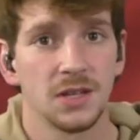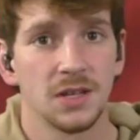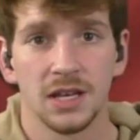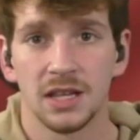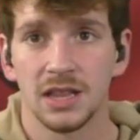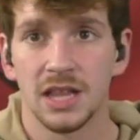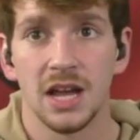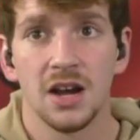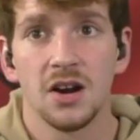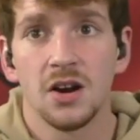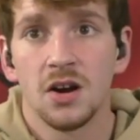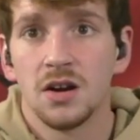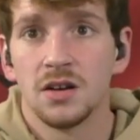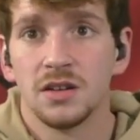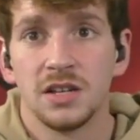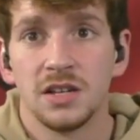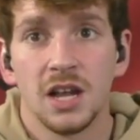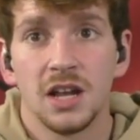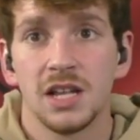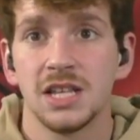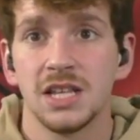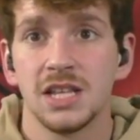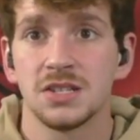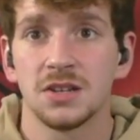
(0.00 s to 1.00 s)
None
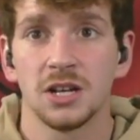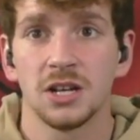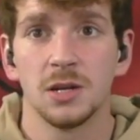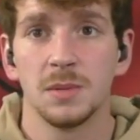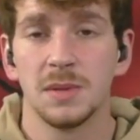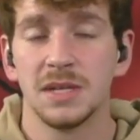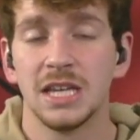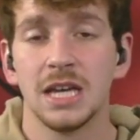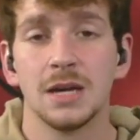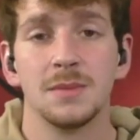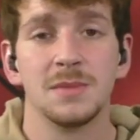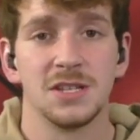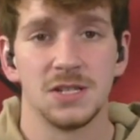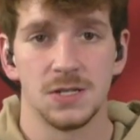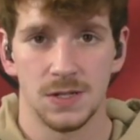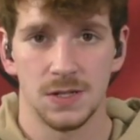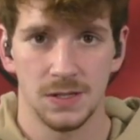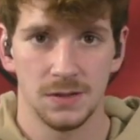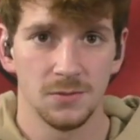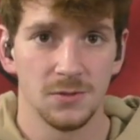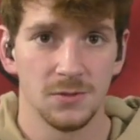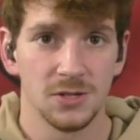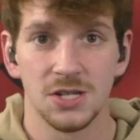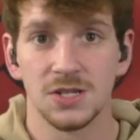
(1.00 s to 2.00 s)
of these are going to be
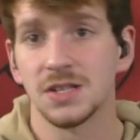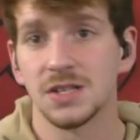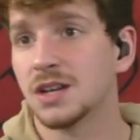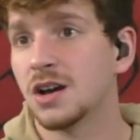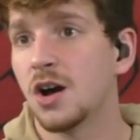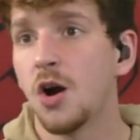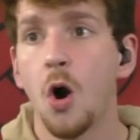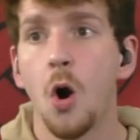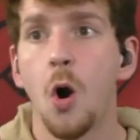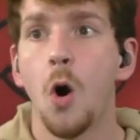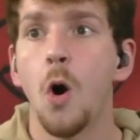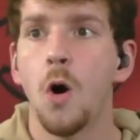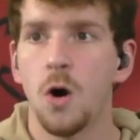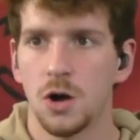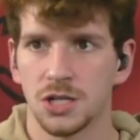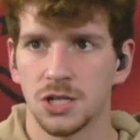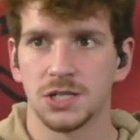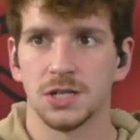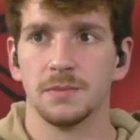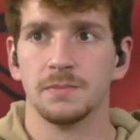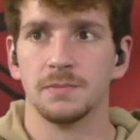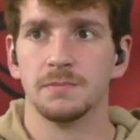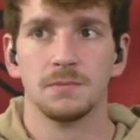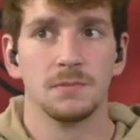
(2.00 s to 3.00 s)
gimmies, which is
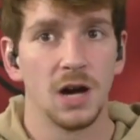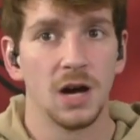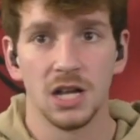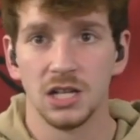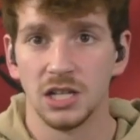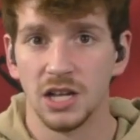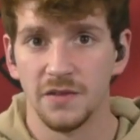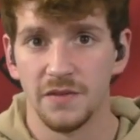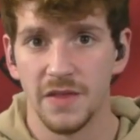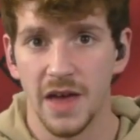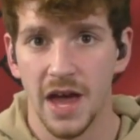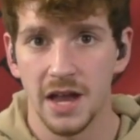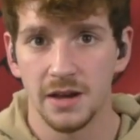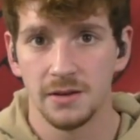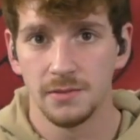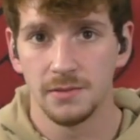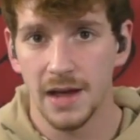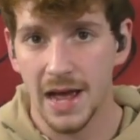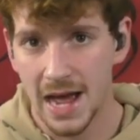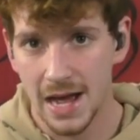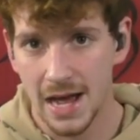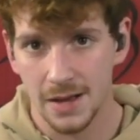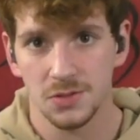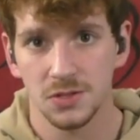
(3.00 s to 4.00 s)
awesome. I love that.
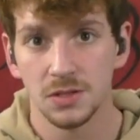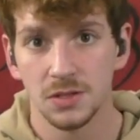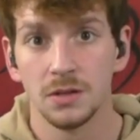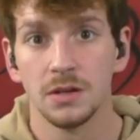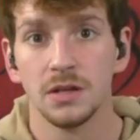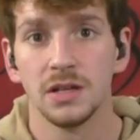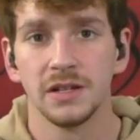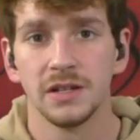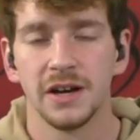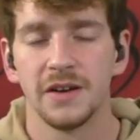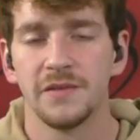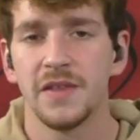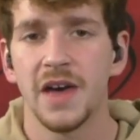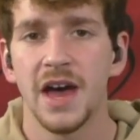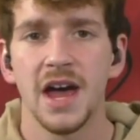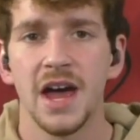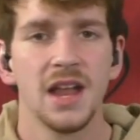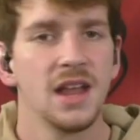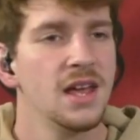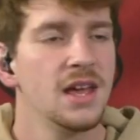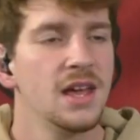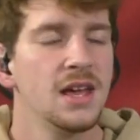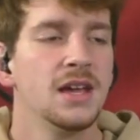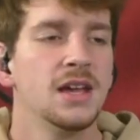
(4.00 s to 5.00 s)
Absolutely love
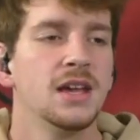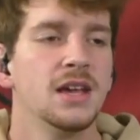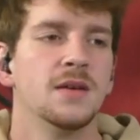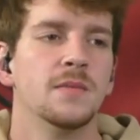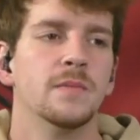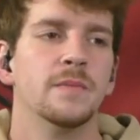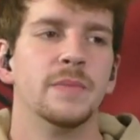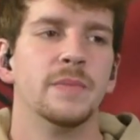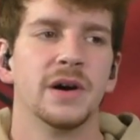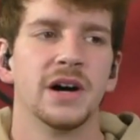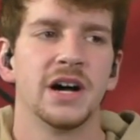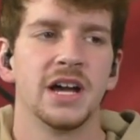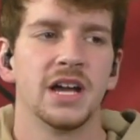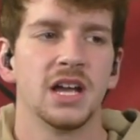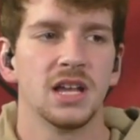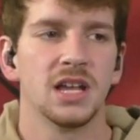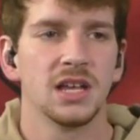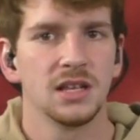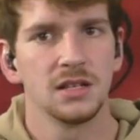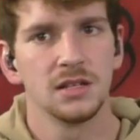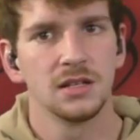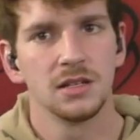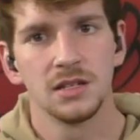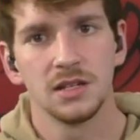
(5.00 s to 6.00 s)
that. But
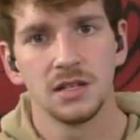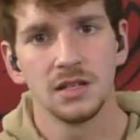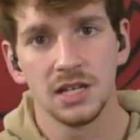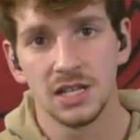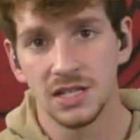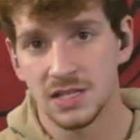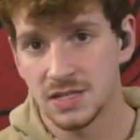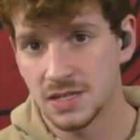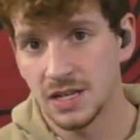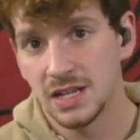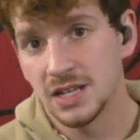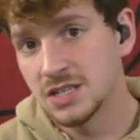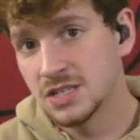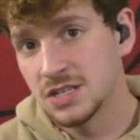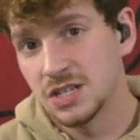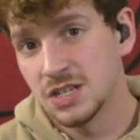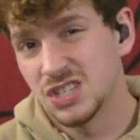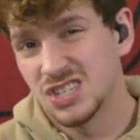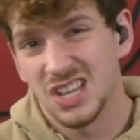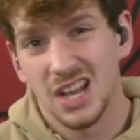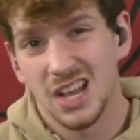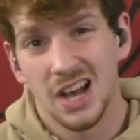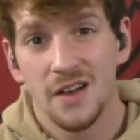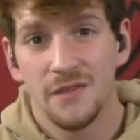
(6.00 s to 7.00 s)
it's
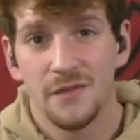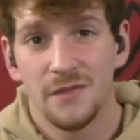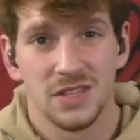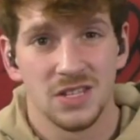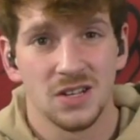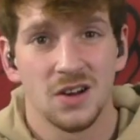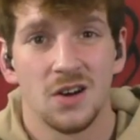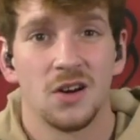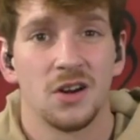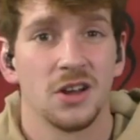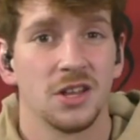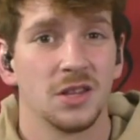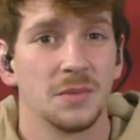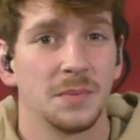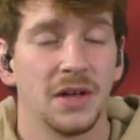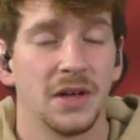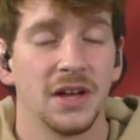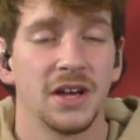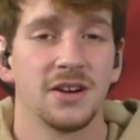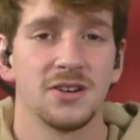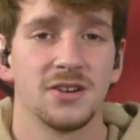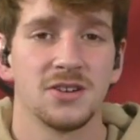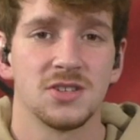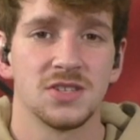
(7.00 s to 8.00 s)
just tough. It's hard on the
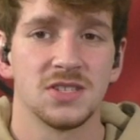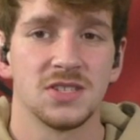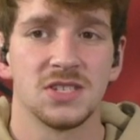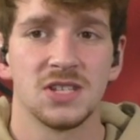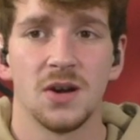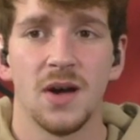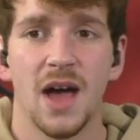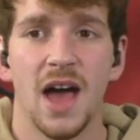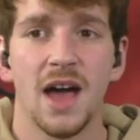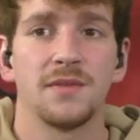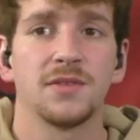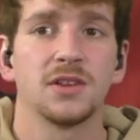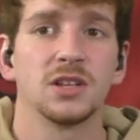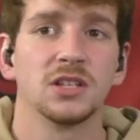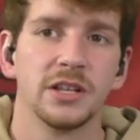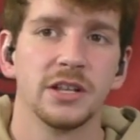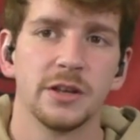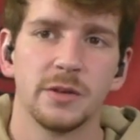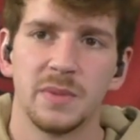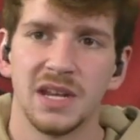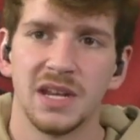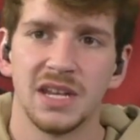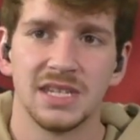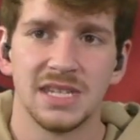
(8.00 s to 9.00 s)
players. And so having a
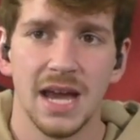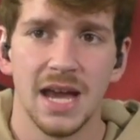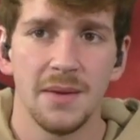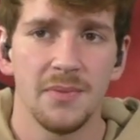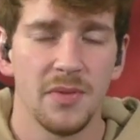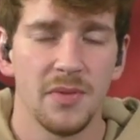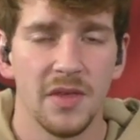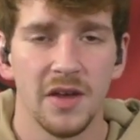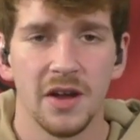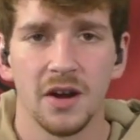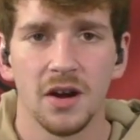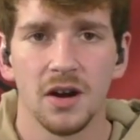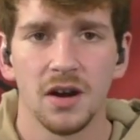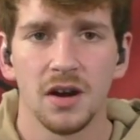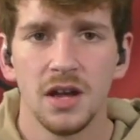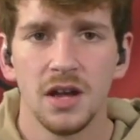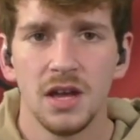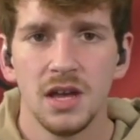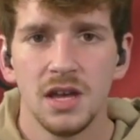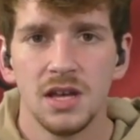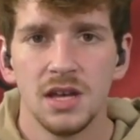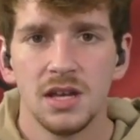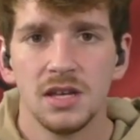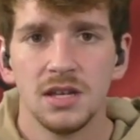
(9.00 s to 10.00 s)
little bit of depth there
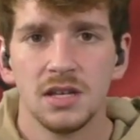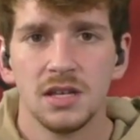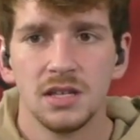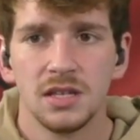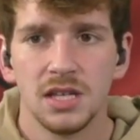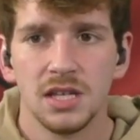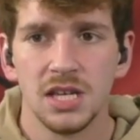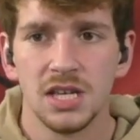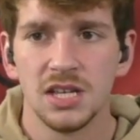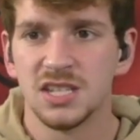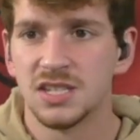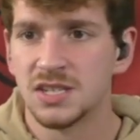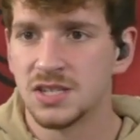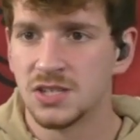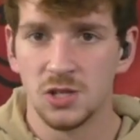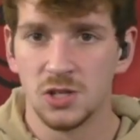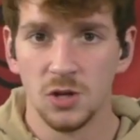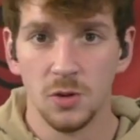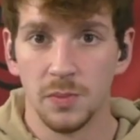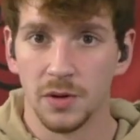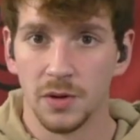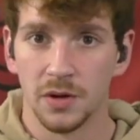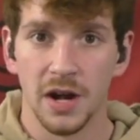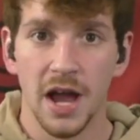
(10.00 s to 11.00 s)
is
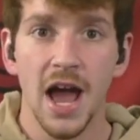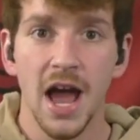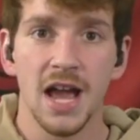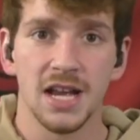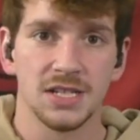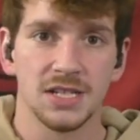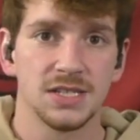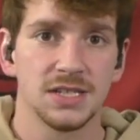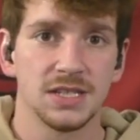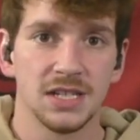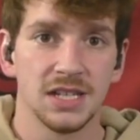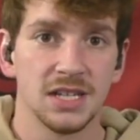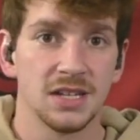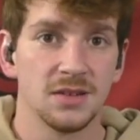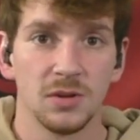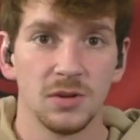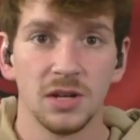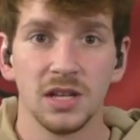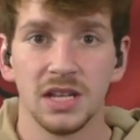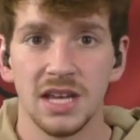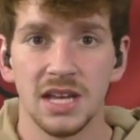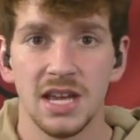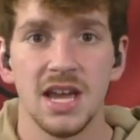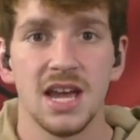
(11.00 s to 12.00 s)
super nice. It
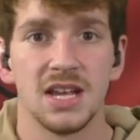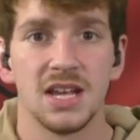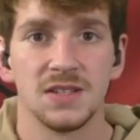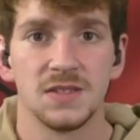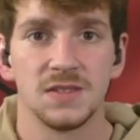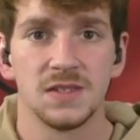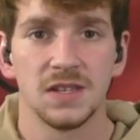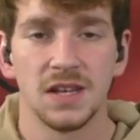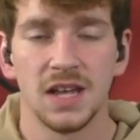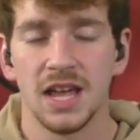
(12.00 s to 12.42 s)
really is.